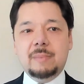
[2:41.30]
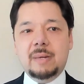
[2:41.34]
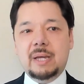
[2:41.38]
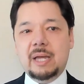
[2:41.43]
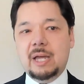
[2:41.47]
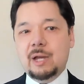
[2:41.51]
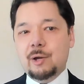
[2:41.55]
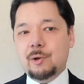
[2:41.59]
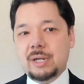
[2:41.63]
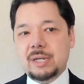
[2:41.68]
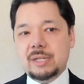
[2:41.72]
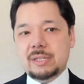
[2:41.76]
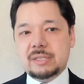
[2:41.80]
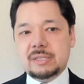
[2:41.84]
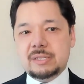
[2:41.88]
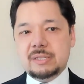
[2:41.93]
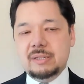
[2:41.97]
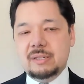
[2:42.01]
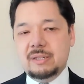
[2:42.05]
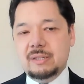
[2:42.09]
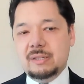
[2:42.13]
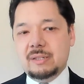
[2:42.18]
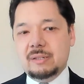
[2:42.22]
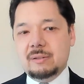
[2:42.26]
Airy,
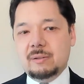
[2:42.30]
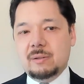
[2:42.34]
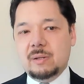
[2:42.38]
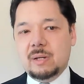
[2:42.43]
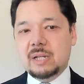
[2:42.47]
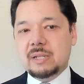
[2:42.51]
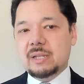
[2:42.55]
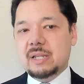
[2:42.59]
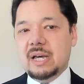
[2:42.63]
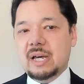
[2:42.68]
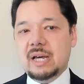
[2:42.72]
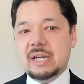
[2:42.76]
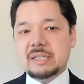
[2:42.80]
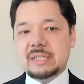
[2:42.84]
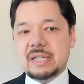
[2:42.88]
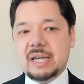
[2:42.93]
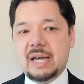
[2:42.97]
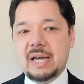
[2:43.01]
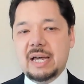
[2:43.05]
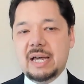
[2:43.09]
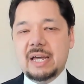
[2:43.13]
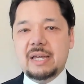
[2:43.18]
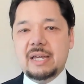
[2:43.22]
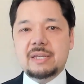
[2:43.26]
unlined
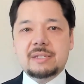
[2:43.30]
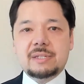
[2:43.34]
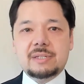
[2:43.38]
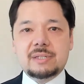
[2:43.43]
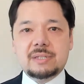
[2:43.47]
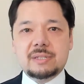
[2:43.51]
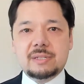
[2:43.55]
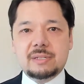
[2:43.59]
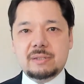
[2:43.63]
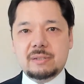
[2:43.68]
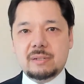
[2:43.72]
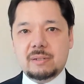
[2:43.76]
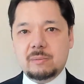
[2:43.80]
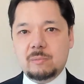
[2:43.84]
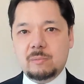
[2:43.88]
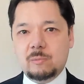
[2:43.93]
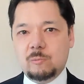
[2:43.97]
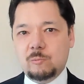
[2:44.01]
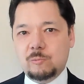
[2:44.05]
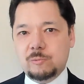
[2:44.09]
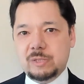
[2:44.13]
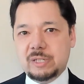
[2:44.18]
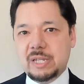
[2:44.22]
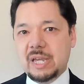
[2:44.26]
ties
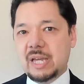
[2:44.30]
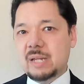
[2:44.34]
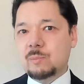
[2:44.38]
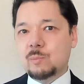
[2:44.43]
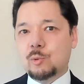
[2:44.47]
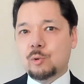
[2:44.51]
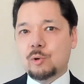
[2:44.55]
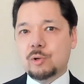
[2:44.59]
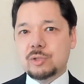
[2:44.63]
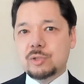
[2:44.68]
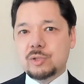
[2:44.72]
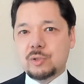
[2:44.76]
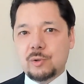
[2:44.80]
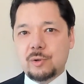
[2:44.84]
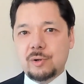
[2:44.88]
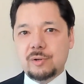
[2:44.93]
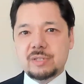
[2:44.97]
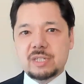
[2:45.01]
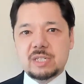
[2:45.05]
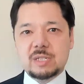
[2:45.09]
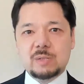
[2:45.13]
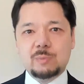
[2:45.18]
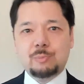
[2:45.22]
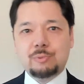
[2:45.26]
tend more
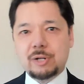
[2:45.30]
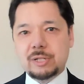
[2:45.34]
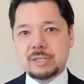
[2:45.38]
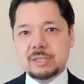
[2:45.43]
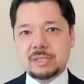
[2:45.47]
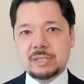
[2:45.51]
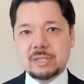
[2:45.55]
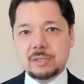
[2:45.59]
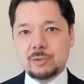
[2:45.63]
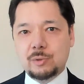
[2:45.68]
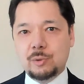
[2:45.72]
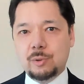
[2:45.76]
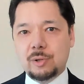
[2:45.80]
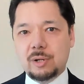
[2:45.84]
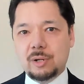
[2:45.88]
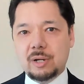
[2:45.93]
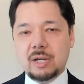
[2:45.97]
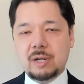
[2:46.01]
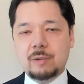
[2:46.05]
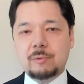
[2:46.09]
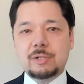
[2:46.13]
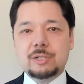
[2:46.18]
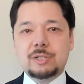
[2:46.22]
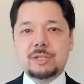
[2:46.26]
towards
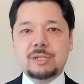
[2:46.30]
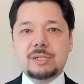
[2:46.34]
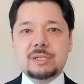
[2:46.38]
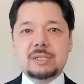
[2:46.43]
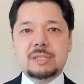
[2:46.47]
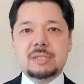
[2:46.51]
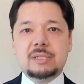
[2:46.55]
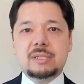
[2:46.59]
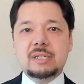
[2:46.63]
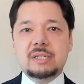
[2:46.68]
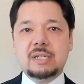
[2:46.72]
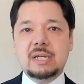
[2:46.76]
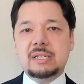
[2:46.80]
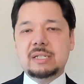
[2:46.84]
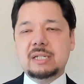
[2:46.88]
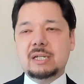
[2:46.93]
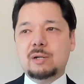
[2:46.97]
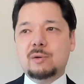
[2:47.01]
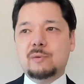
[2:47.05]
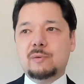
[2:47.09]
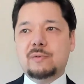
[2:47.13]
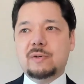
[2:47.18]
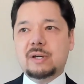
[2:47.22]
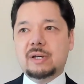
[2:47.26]
sprezzatura, which is the
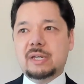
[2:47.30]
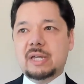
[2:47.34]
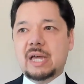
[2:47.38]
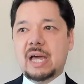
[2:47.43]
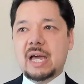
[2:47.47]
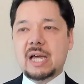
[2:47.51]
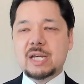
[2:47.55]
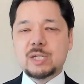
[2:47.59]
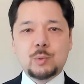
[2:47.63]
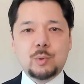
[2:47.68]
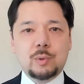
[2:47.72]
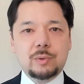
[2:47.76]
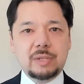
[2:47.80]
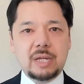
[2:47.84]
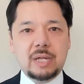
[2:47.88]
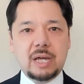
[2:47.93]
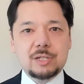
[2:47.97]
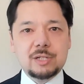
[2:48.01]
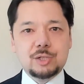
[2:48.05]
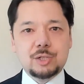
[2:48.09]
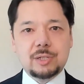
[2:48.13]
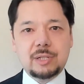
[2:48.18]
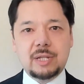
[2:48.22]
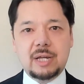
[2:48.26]
idea of casual
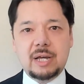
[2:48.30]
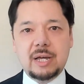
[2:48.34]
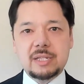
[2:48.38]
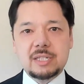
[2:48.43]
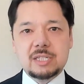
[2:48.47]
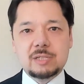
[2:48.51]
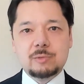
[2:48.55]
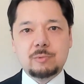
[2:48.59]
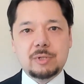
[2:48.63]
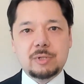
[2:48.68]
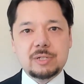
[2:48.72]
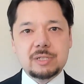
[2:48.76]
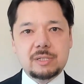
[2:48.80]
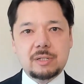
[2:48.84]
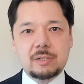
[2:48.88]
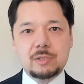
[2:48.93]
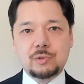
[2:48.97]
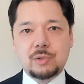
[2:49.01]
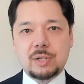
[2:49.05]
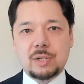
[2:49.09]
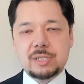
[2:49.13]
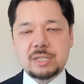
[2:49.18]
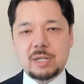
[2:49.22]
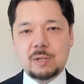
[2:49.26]
nonchalance while still
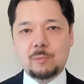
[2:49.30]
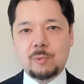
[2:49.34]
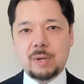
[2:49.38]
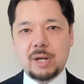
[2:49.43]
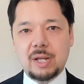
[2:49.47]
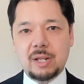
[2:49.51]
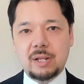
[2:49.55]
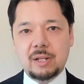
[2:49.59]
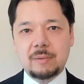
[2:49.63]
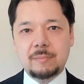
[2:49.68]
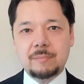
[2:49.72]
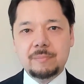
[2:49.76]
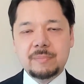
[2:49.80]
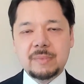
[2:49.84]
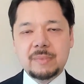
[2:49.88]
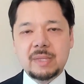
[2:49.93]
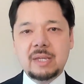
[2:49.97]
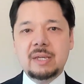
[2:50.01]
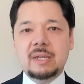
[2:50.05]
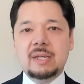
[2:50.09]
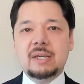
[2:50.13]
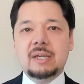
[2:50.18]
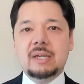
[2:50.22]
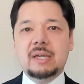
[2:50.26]
dressing well.
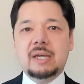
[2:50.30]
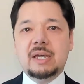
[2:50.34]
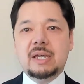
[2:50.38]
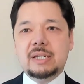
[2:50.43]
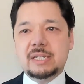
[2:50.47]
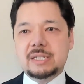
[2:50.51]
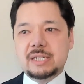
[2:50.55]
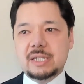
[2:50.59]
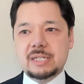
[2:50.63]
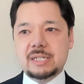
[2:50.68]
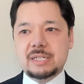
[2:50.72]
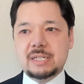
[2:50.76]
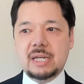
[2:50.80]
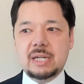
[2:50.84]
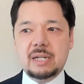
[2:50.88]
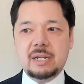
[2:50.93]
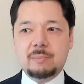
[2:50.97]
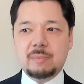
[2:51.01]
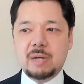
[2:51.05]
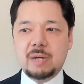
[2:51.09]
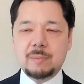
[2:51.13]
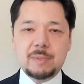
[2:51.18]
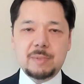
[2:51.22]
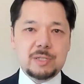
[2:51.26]
And as I said,
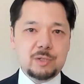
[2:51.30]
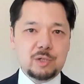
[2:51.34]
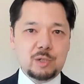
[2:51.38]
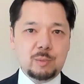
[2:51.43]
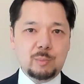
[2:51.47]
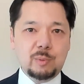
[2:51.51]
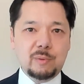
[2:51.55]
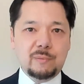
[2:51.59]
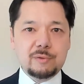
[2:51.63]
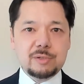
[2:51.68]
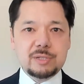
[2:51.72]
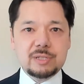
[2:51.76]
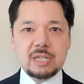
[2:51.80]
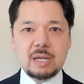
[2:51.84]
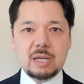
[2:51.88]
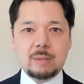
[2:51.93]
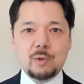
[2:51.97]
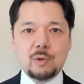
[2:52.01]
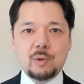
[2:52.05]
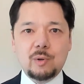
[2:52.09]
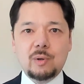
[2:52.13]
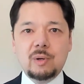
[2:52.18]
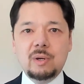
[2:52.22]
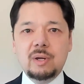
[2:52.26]
it might be suitable for
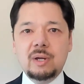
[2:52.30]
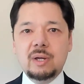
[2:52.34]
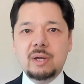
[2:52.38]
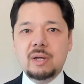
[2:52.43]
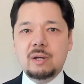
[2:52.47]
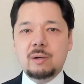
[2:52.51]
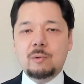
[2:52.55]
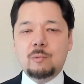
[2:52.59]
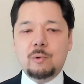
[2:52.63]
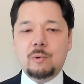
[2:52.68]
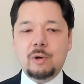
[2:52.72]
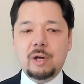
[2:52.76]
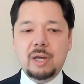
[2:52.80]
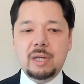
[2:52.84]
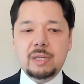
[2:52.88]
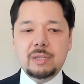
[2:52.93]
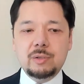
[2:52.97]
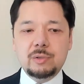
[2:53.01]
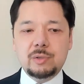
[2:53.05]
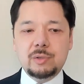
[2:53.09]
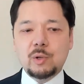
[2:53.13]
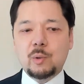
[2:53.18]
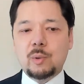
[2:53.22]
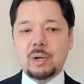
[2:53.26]
summer
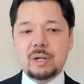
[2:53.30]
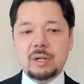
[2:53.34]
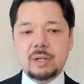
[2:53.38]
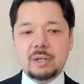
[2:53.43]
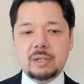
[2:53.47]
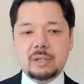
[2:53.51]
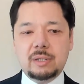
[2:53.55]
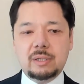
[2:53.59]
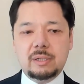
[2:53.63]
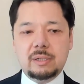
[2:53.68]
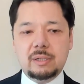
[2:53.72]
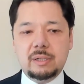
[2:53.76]
when you don't want to